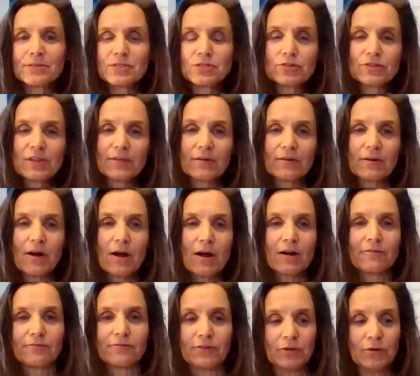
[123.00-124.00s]
sure that there are a
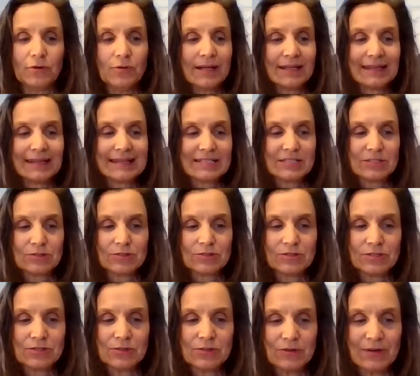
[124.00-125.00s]
few
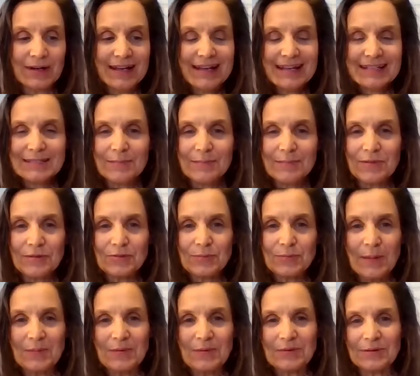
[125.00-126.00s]
listeners to some of those
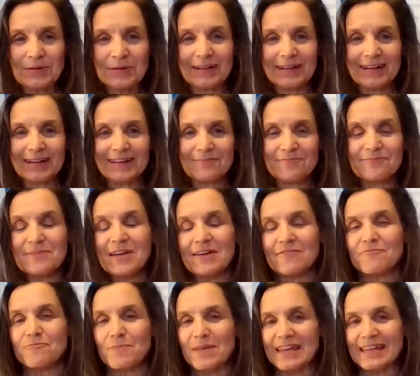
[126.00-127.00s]
people who have
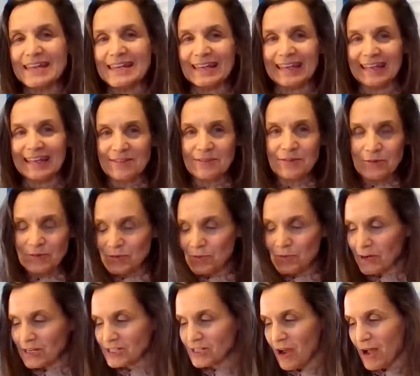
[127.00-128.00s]
been in those
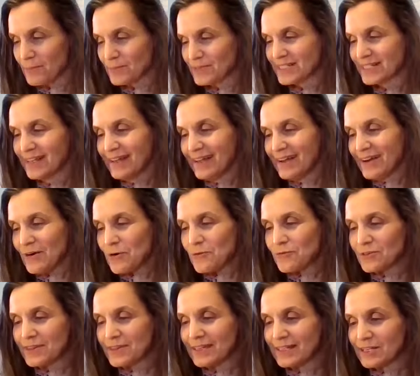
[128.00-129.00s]
workshops
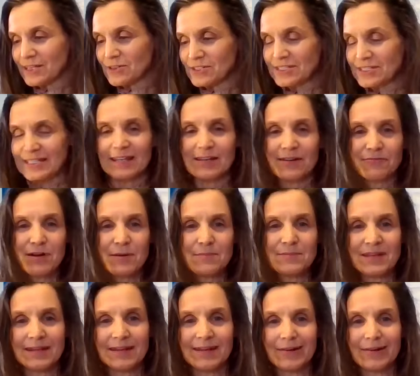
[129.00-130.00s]
over the years
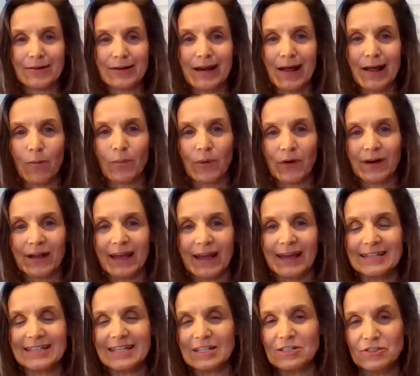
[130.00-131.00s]
from here in Alberta
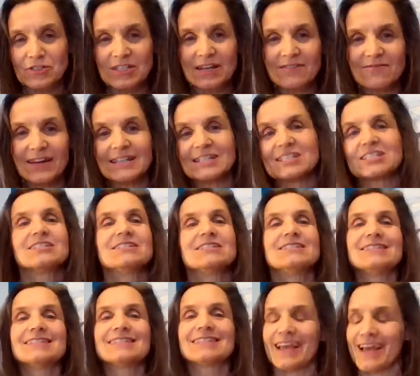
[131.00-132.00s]
at teachers'
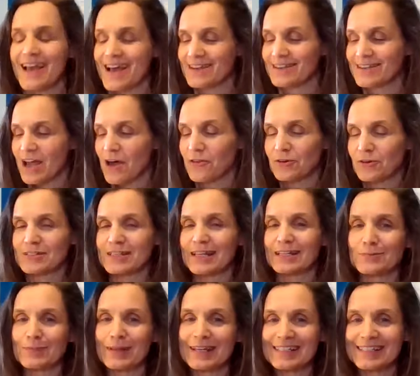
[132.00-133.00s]
conventions and other such
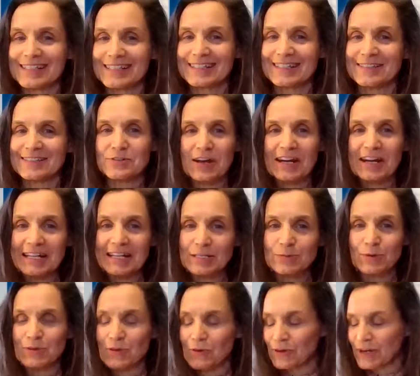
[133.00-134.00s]
places and trainings
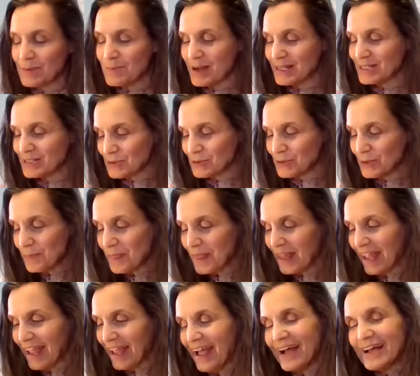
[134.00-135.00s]
with Yoga in My School.
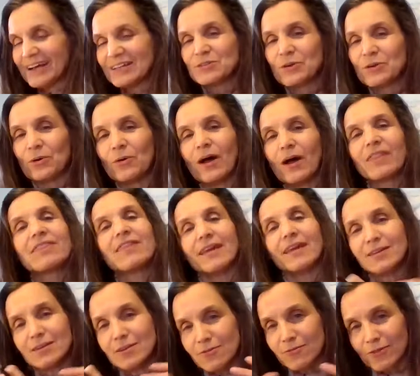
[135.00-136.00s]
So
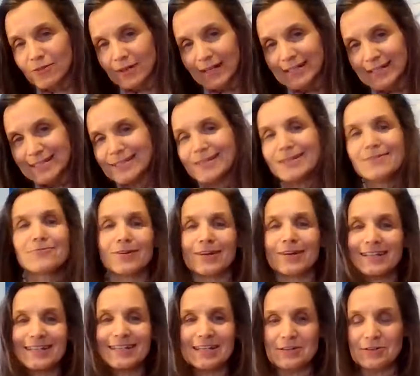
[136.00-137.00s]
thank you for listening, for
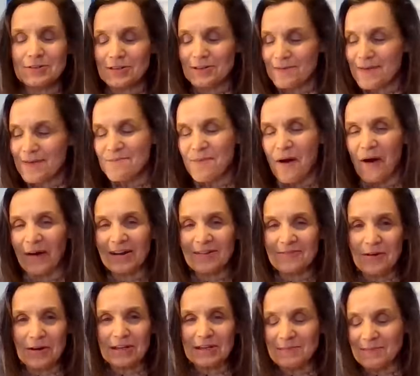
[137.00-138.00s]
continuing to be a part of
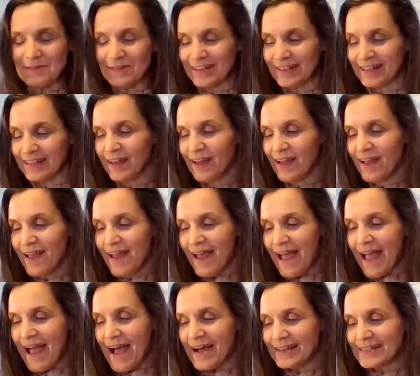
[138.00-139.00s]
our community.
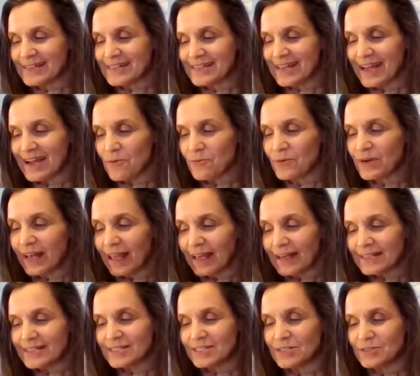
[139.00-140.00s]
And we'd
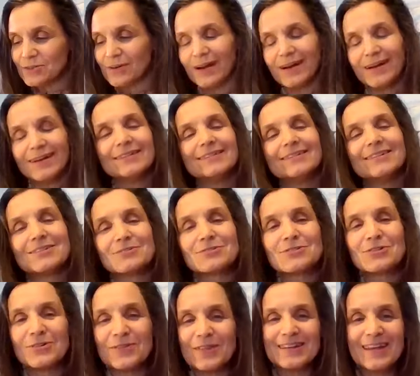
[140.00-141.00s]
like to,
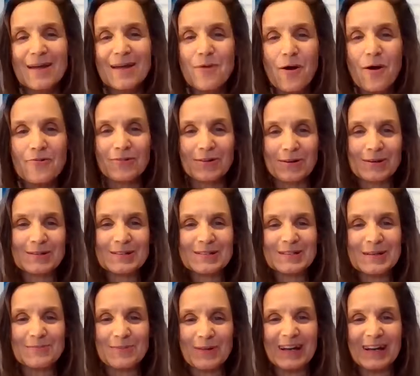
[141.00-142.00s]
turn the time over
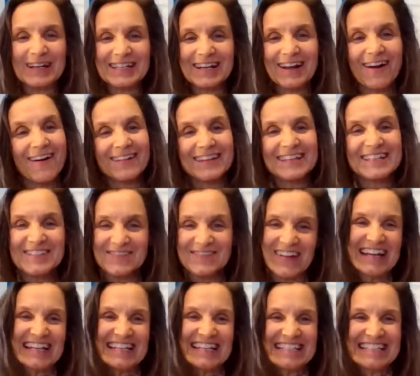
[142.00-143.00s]
to Britt
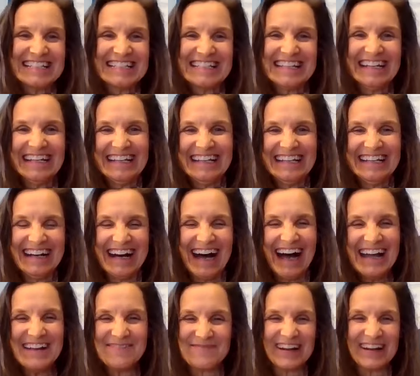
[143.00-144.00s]
Collins-Feist.
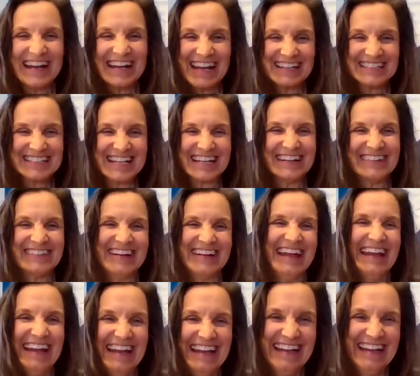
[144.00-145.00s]
Hi, Britt. How's it
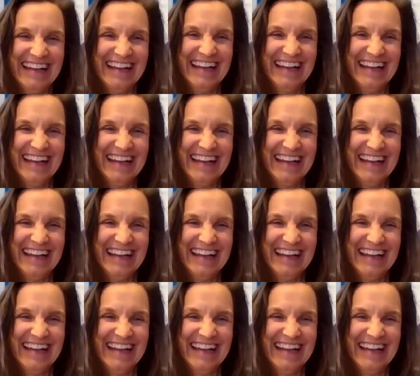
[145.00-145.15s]
going?